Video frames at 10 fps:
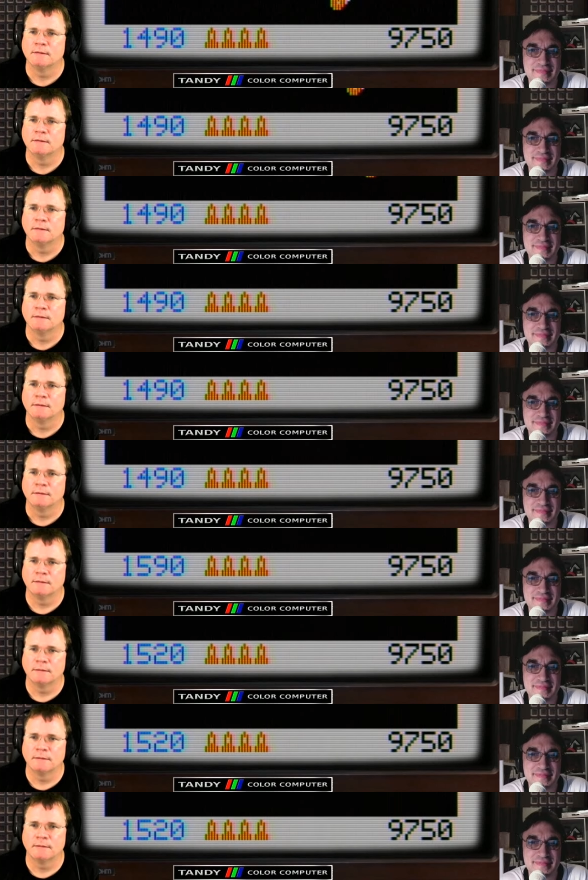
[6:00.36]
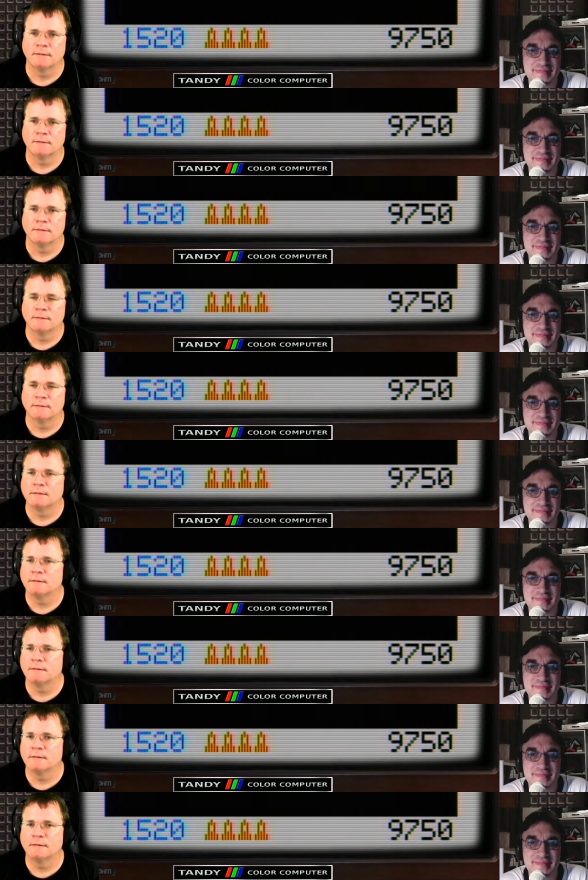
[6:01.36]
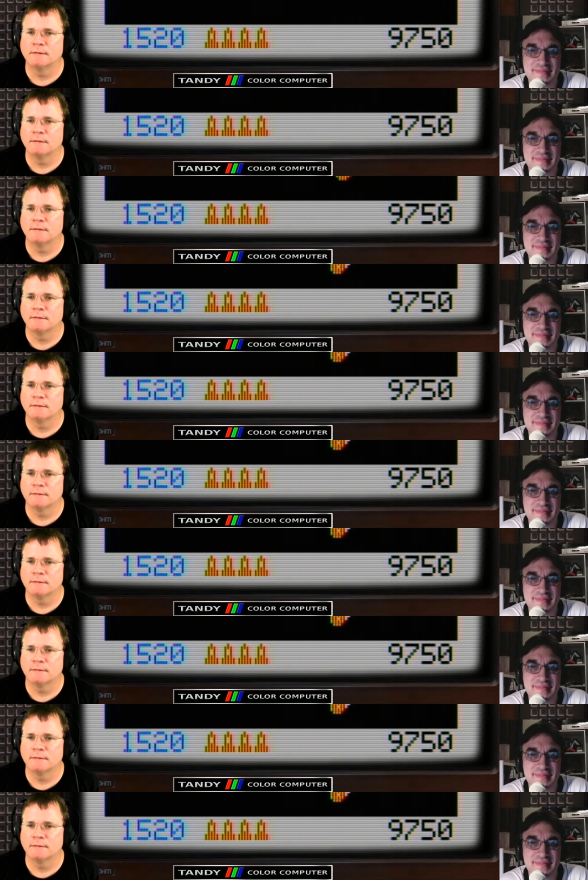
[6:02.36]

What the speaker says: (no one is talking)